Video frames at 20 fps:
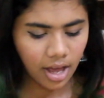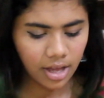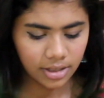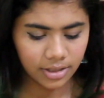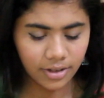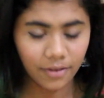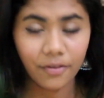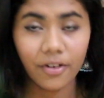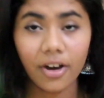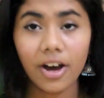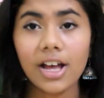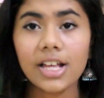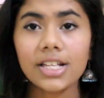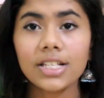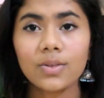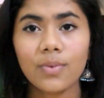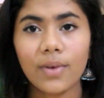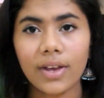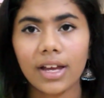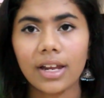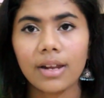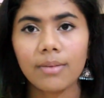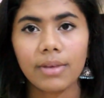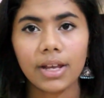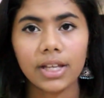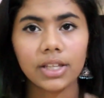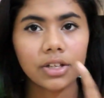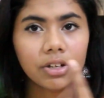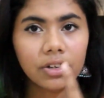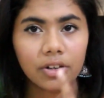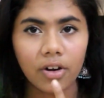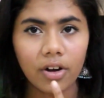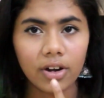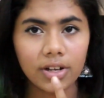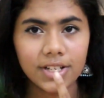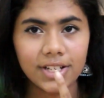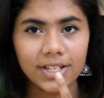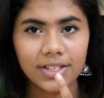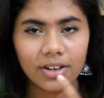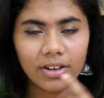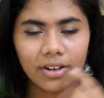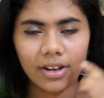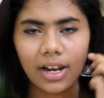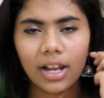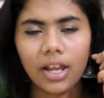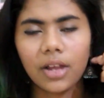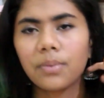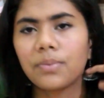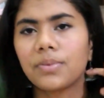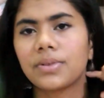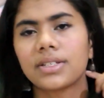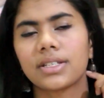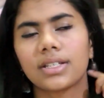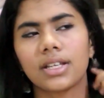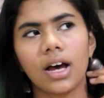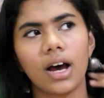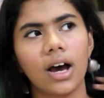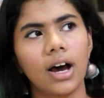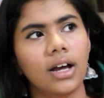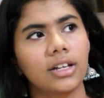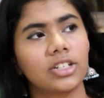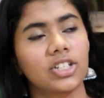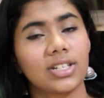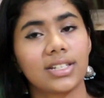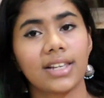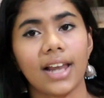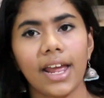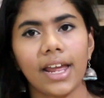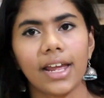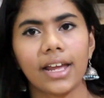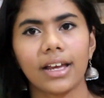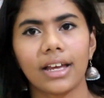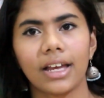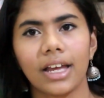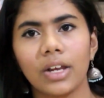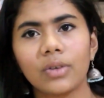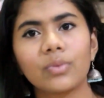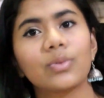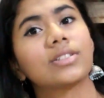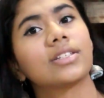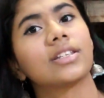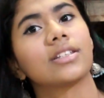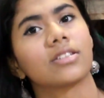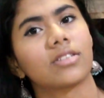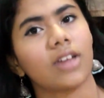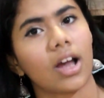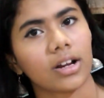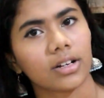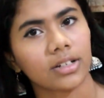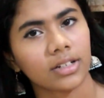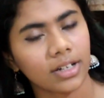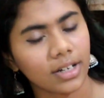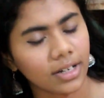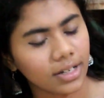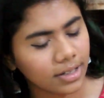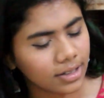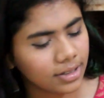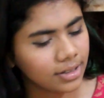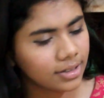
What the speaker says: So first we're going to make the cross on our lips just like it was instructed.